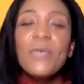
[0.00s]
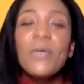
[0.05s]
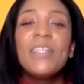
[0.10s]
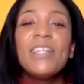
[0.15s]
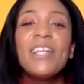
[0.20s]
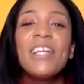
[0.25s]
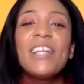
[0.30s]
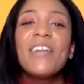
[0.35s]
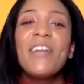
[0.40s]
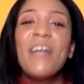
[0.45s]

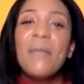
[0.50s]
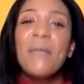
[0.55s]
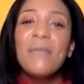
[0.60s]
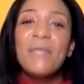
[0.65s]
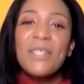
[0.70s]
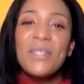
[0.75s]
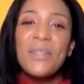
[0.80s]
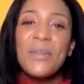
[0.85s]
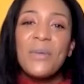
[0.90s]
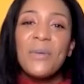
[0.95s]
another
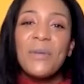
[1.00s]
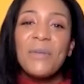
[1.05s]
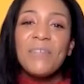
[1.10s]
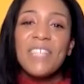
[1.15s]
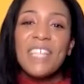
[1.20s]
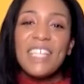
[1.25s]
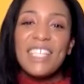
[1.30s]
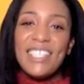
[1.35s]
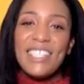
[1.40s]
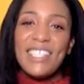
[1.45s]
episode of
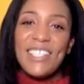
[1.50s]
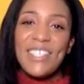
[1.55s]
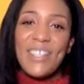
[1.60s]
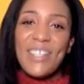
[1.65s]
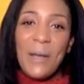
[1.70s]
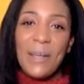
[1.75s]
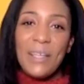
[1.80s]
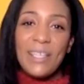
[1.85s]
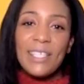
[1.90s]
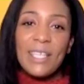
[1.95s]
Justice
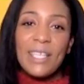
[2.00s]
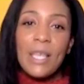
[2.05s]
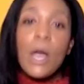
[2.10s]
Talks.